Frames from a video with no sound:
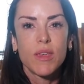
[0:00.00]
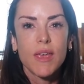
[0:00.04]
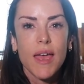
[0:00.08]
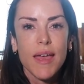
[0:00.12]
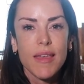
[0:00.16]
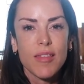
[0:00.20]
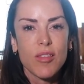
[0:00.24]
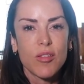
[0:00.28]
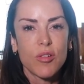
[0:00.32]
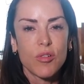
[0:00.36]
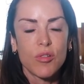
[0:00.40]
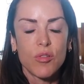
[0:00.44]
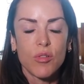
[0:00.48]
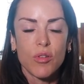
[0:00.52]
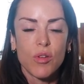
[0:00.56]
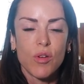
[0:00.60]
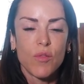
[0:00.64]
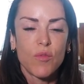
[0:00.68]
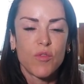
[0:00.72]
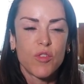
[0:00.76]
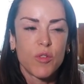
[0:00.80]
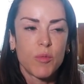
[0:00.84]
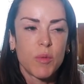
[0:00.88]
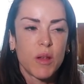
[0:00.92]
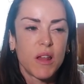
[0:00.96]
Yes, they're
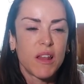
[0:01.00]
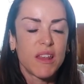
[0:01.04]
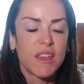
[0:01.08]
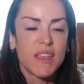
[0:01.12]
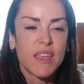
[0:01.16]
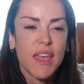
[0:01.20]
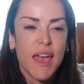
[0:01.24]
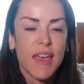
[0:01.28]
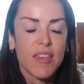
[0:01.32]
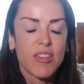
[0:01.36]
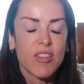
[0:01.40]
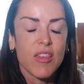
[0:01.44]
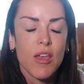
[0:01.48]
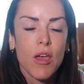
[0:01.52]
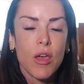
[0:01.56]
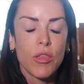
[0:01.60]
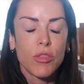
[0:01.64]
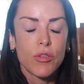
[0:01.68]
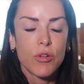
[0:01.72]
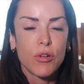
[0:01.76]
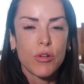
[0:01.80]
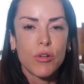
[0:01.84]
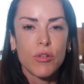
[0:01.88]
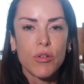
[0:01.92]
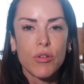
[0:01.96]
uncomfortable. Yes,
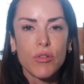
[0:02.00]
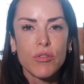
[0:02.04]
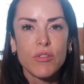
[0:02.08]
they're